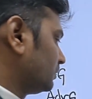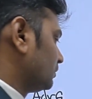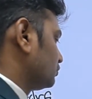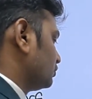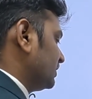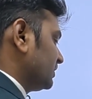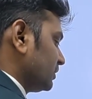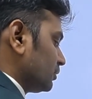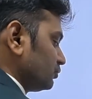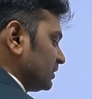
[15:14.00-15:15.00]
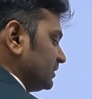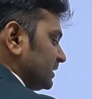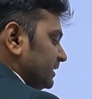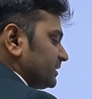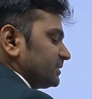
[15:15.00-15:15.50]
So GST Council is the
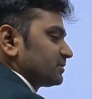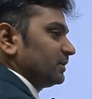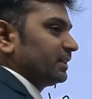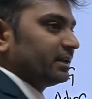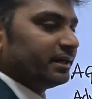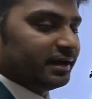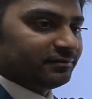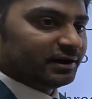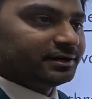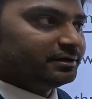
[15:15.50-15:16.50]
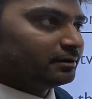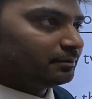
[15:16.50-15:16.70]
latest one that they have added here.